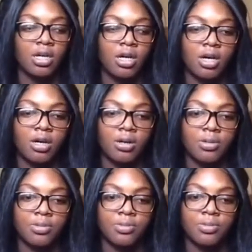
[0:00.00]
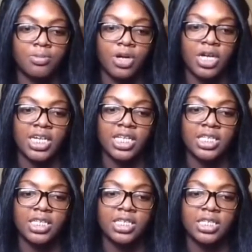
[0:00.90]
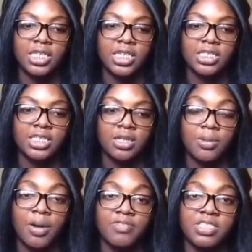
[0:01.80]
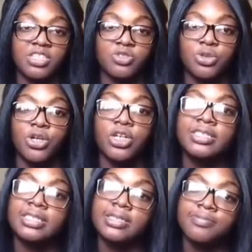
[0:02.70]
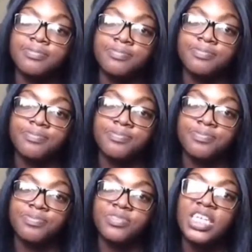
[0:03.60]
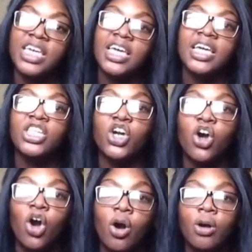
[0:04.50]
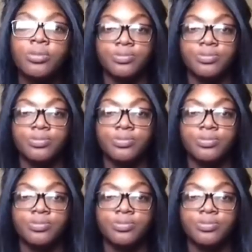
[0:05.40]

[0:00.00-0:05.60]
R.Kelly ended up having sex with her cousin in the car.